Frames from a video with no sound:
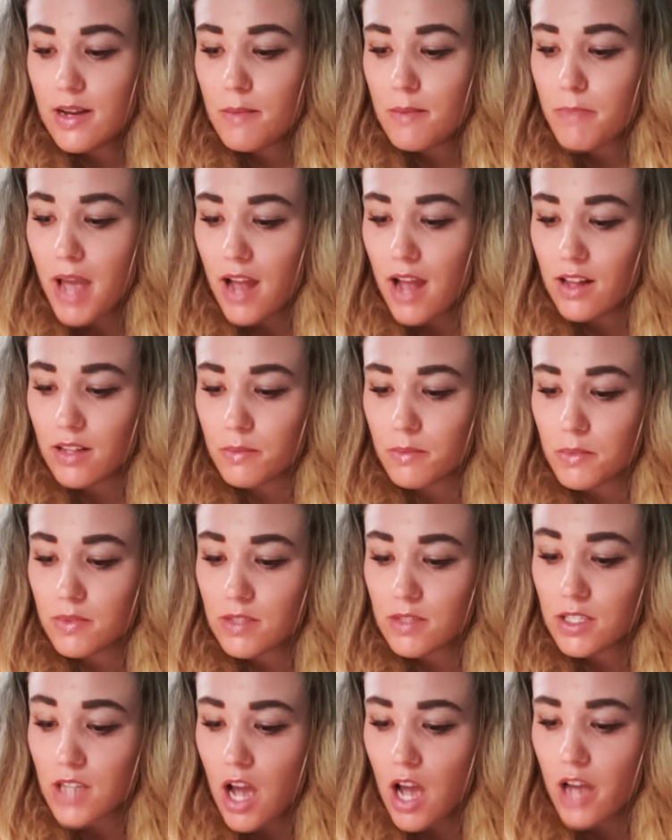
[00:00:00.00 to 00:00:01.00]
Pelham
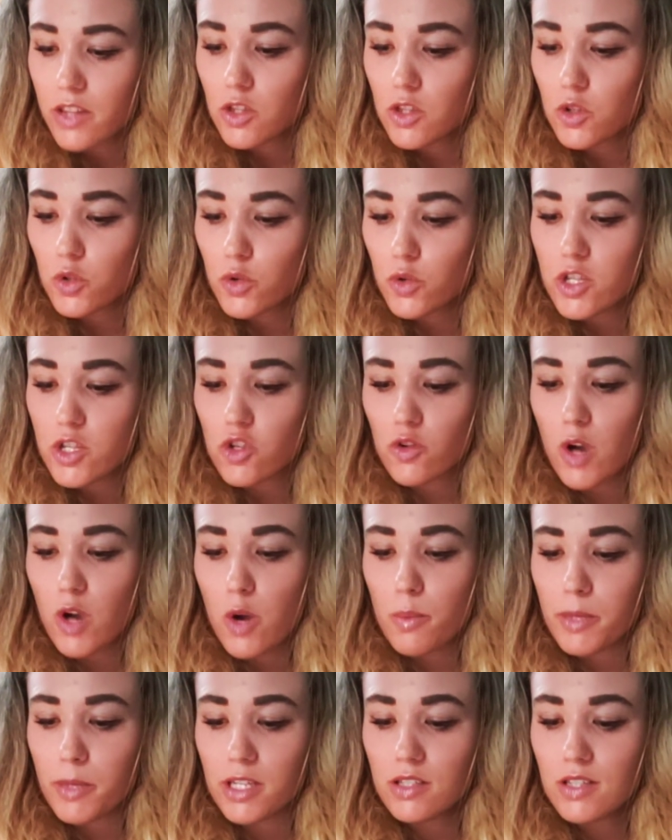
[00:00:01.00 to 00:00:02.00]
cut the creature
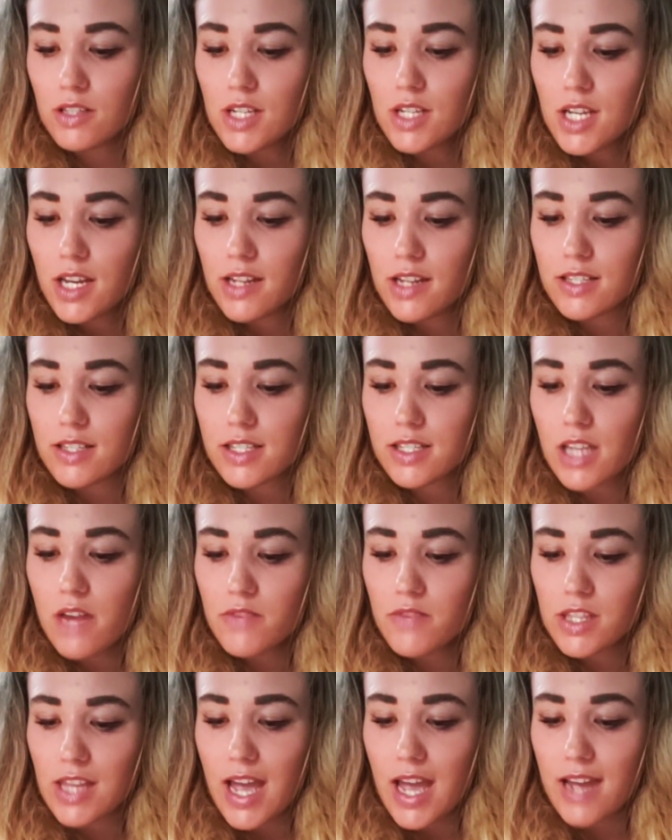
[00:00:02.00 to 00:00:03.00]
open and
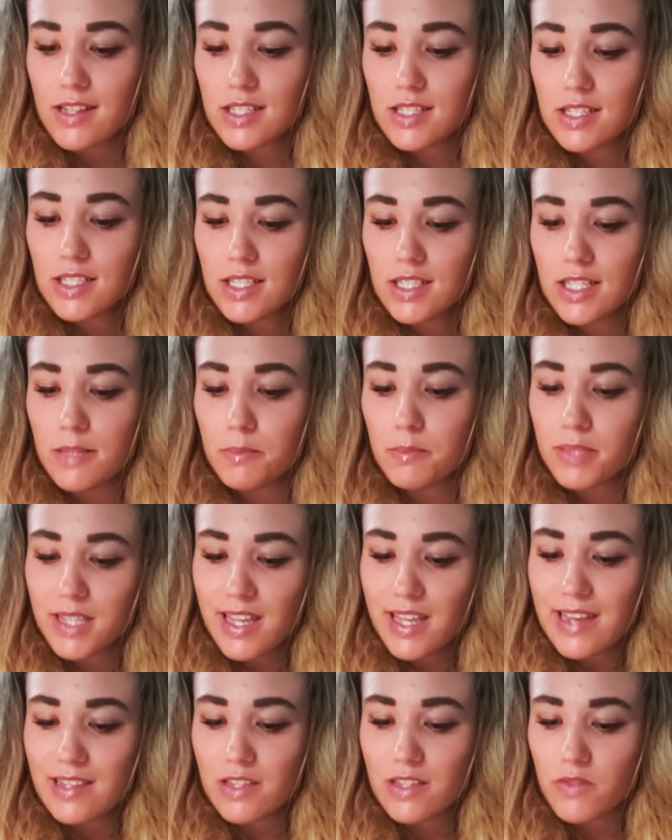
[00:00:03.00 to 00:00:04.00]
discovered that, in
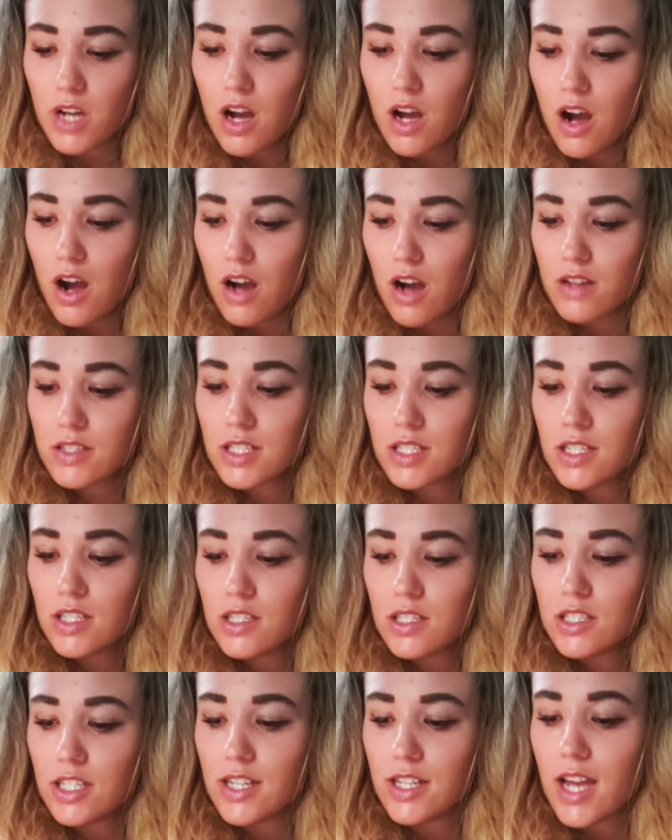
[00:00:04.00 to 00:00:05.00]
place of a heart,
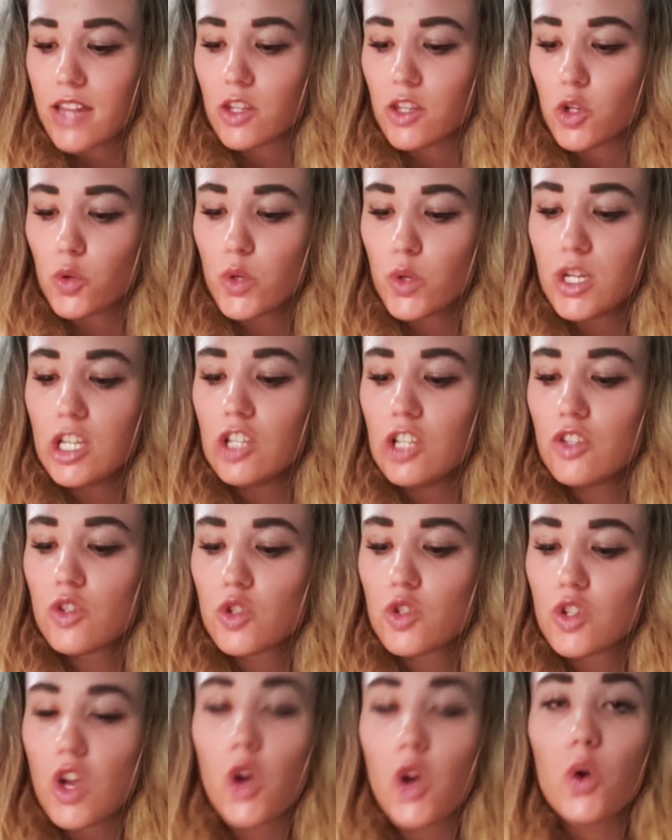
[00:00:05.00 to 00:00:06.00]
it had the green
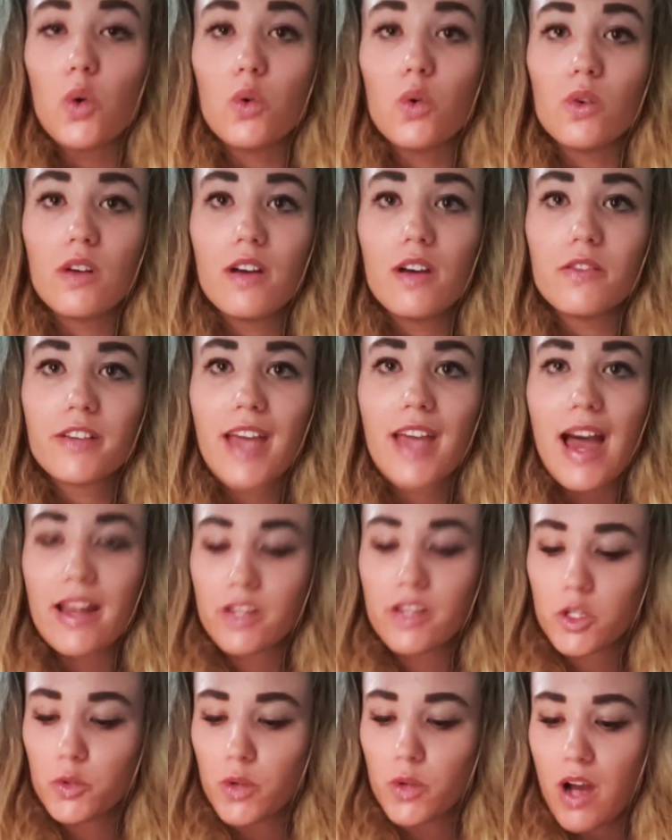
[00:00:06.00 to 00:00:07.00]
stone of
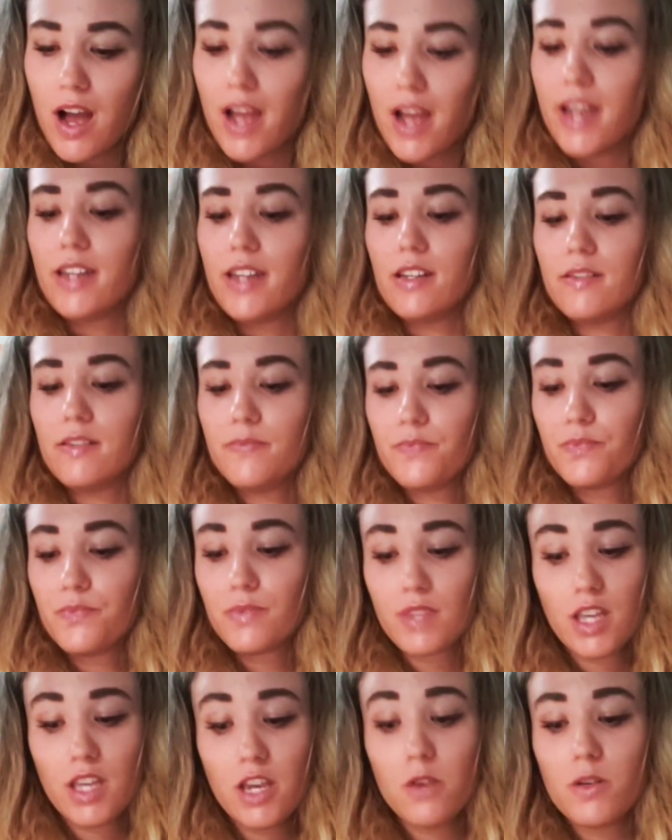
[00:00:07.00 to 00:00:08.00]
Catarine.
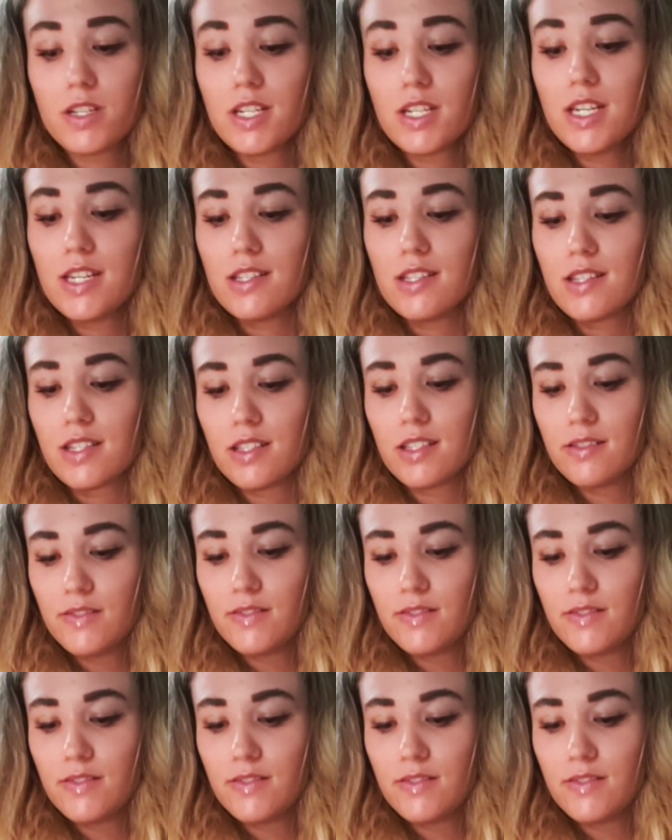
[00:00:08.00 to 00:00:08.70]
Here it is.